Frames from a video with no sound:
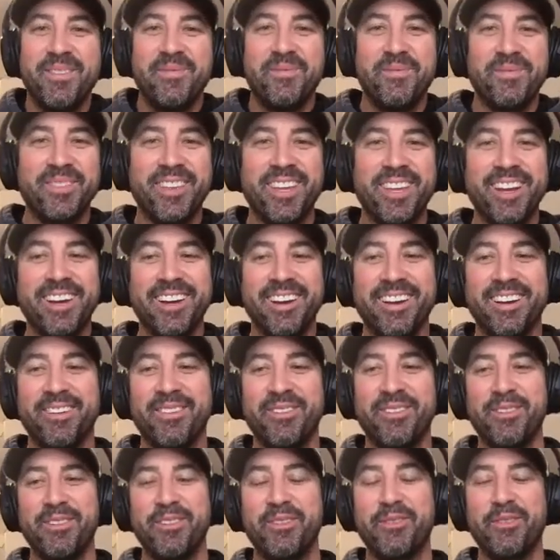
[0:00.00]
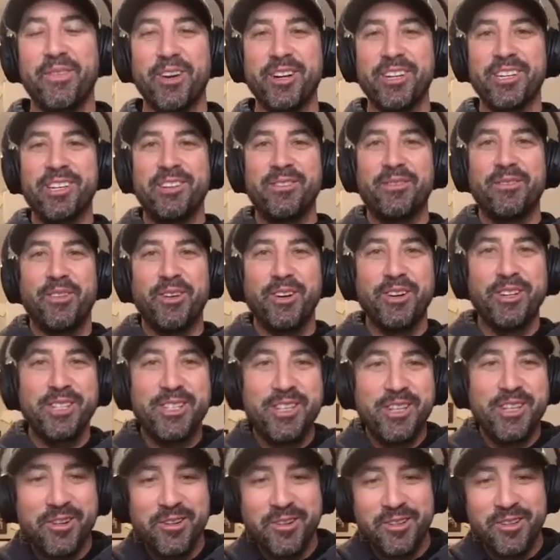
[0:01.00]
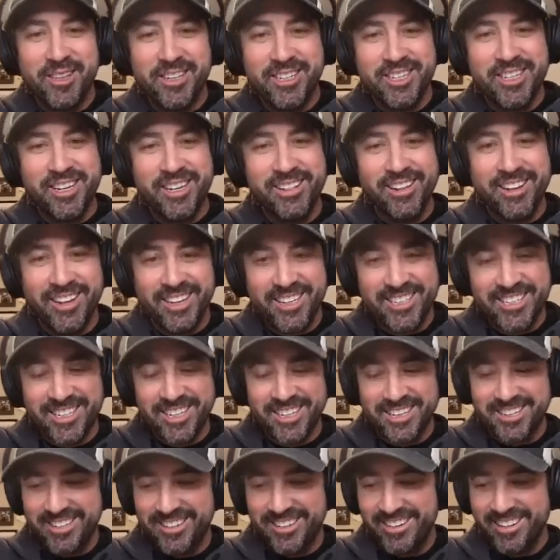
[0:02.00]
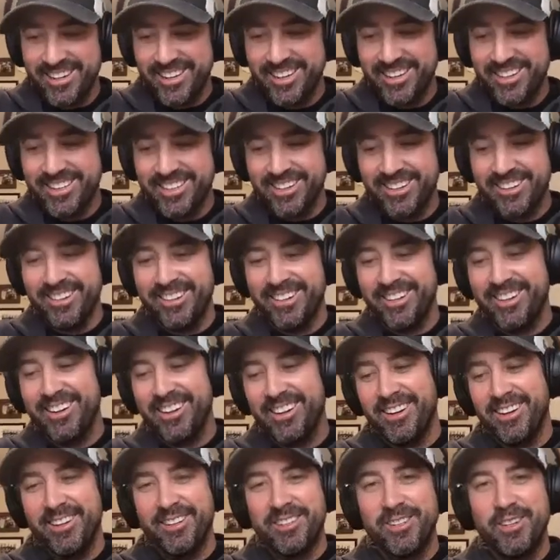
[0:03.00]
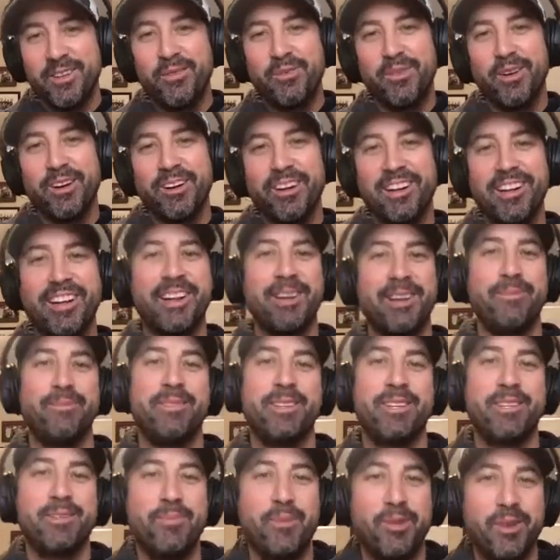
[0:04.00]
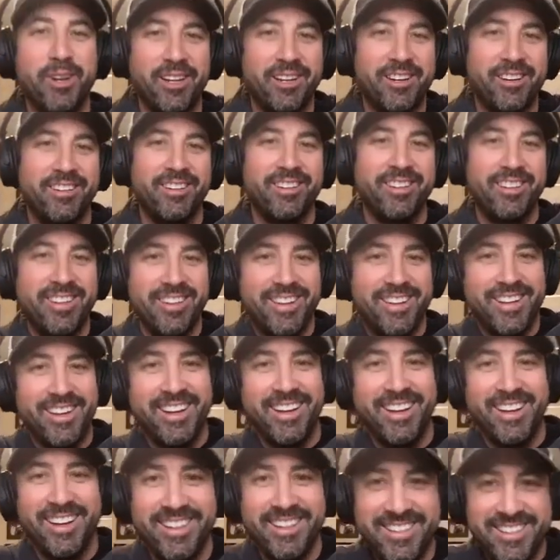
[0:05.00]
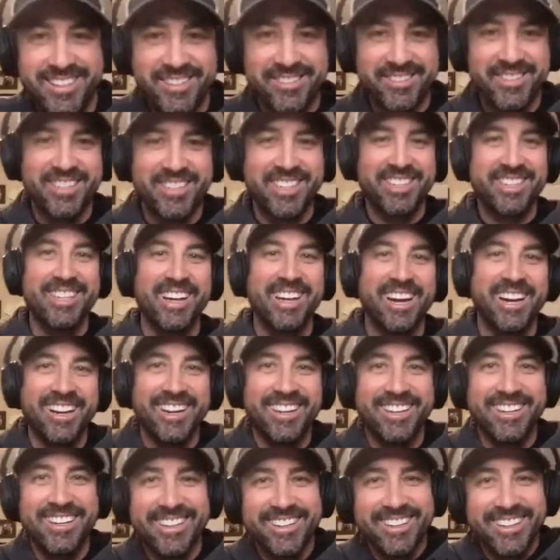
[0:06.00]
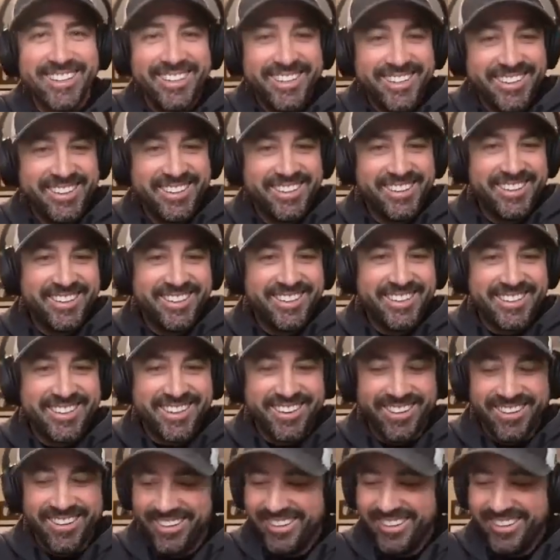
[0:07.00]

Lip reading: Yeah, the first tooth she lost yesterday. So tooth fairy came this morning, and she was excited. So